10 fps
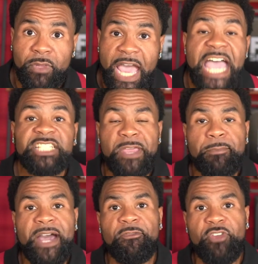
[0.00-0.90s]
I expect
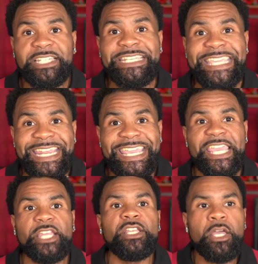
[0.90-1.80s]
Mike Vick to get
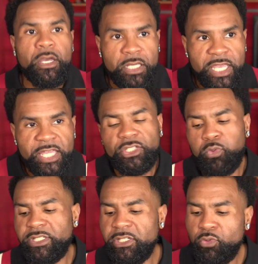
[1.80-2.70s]
in in the
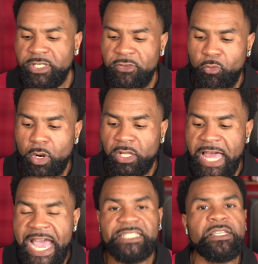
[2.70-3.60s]
twenty twenty-four
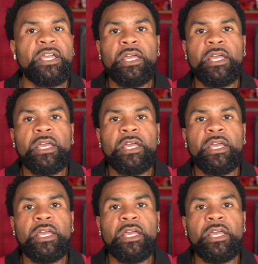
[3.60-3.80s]
class.